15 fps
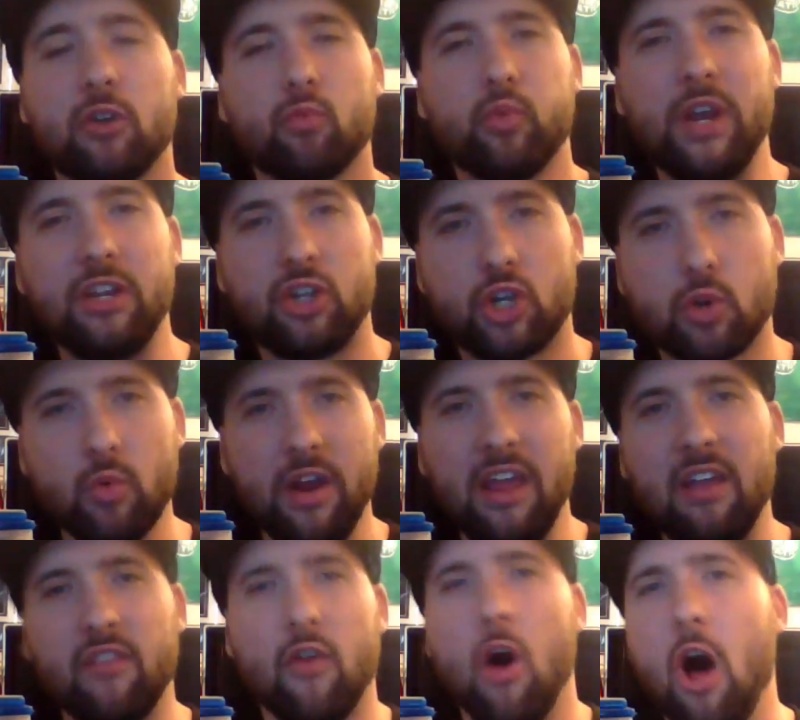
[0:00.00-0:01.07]

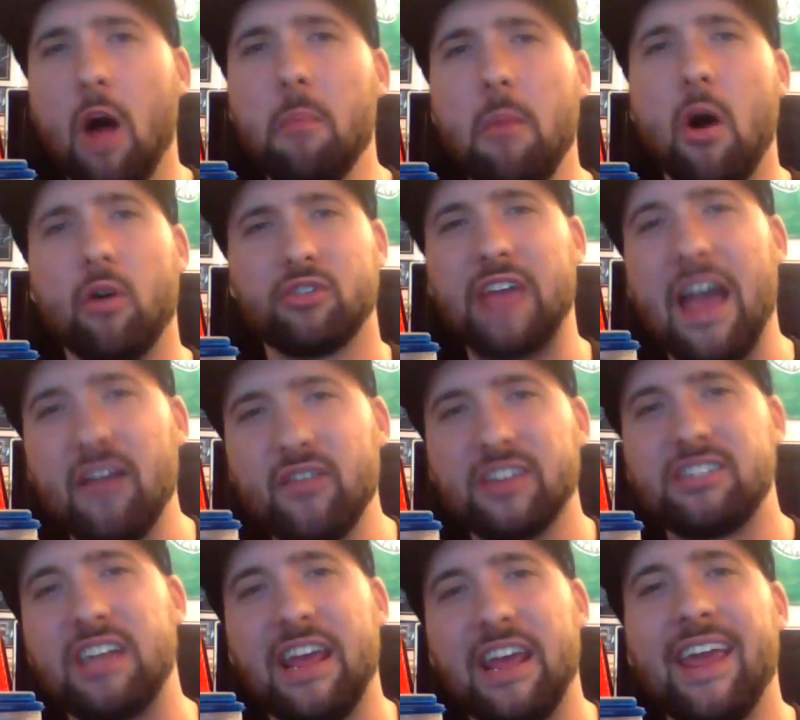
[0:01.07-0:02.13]
retrieve, almost have
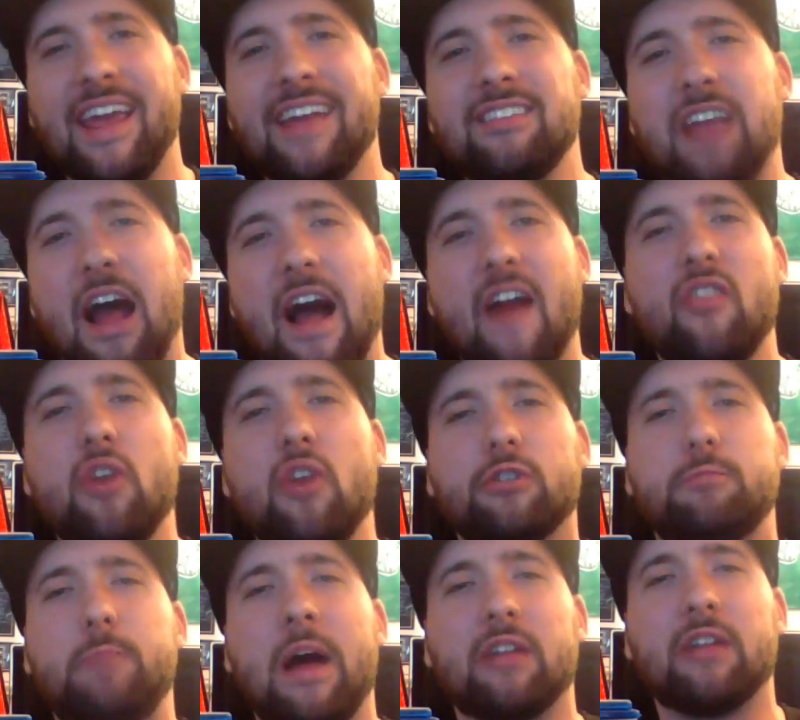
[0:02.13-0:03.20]
his hand on those
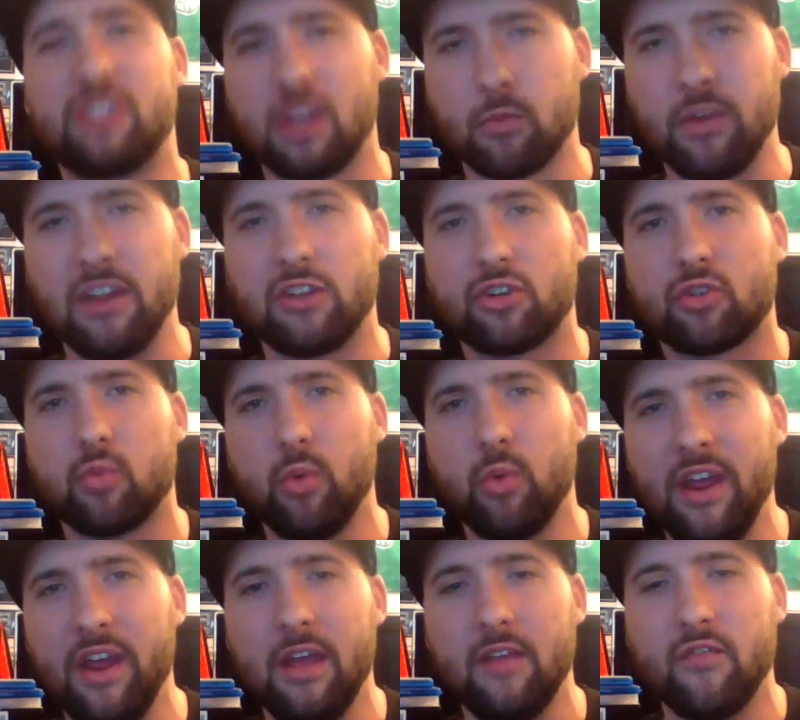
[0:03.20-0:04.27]
belts to
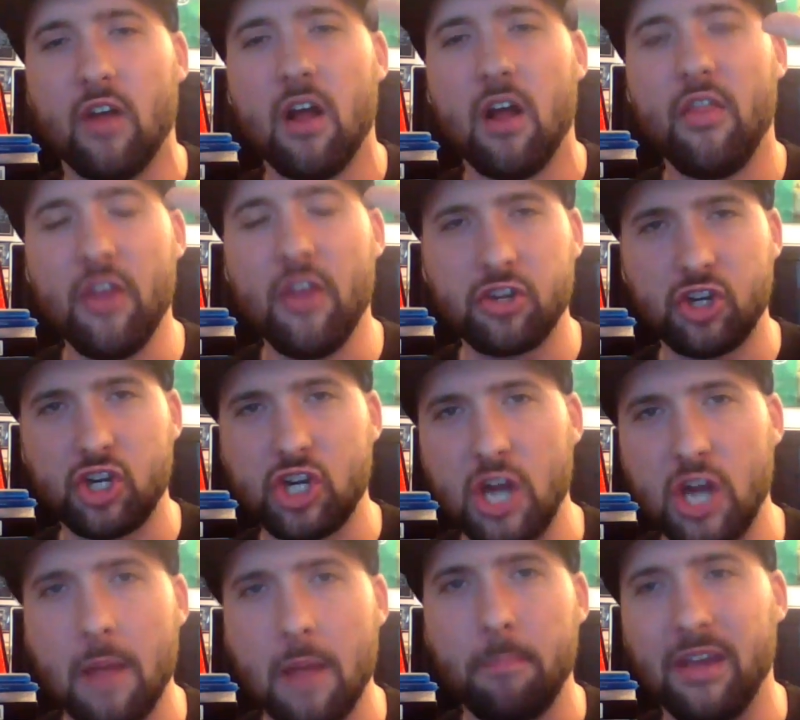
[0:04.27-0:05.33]
retrieve the
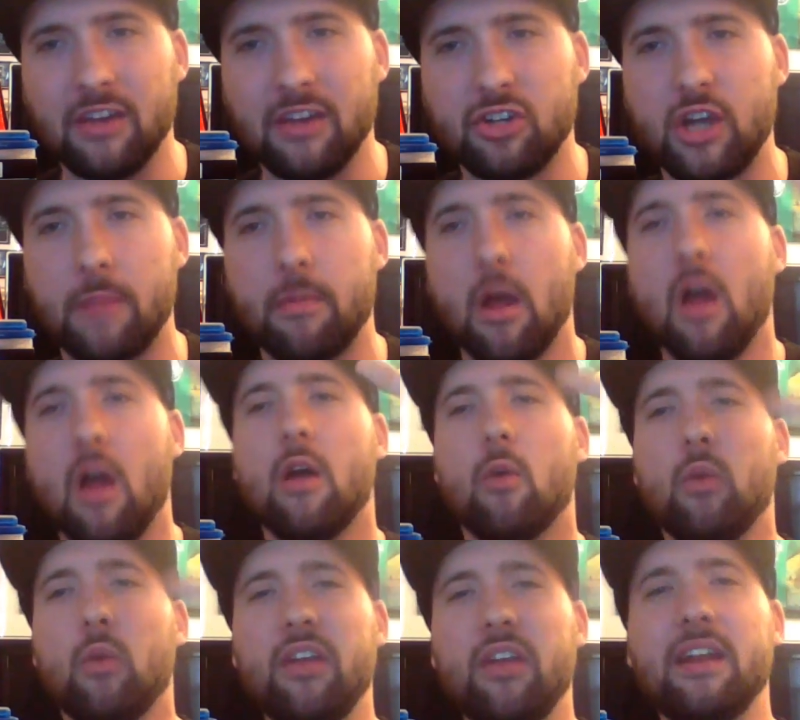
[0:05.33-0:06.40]
championship
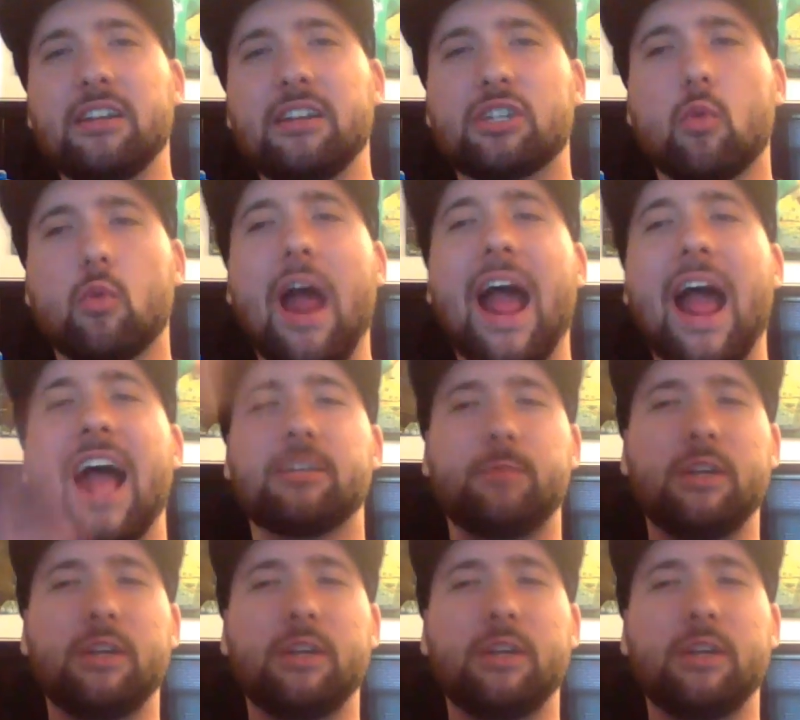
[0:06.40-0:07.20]
within his grasp.